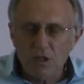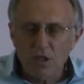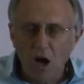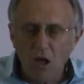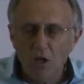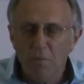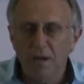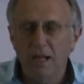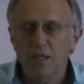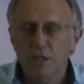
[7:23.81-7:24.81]
just
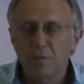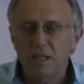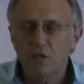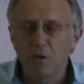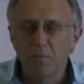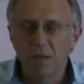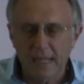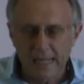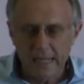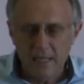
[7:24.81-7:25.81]
occupy the space
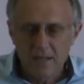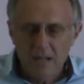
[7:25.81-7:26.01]
completely.